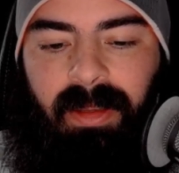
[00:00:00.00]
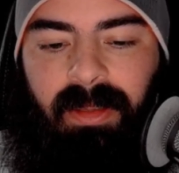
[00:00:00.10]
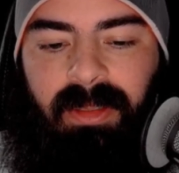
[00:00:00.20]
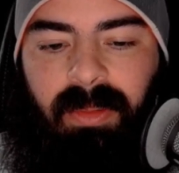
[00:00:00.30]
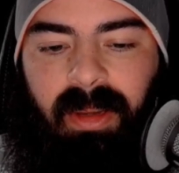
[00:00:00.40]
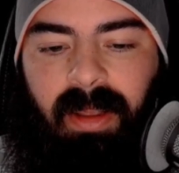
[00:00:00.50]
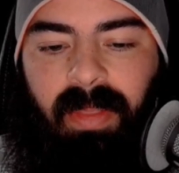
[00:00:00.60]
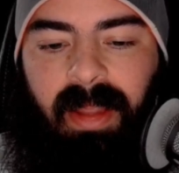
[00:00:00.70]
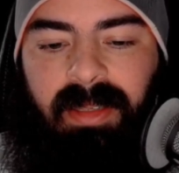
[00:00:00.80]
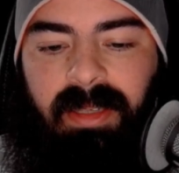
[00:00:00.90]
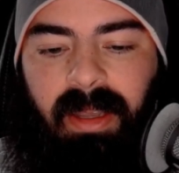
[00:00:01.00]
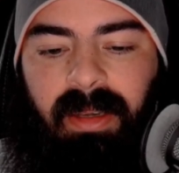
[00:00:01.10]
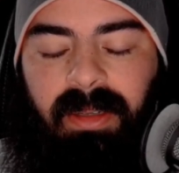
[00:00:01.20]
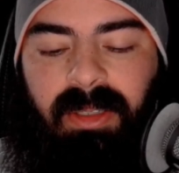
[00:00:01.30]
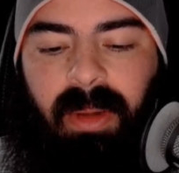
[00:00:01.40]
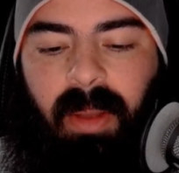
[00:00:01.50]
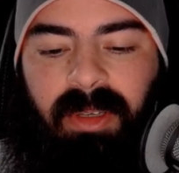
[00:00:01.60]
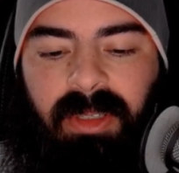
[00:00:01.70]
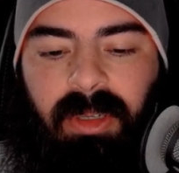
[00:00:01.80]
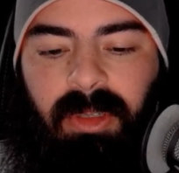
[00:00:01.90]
So now that's done. So now it's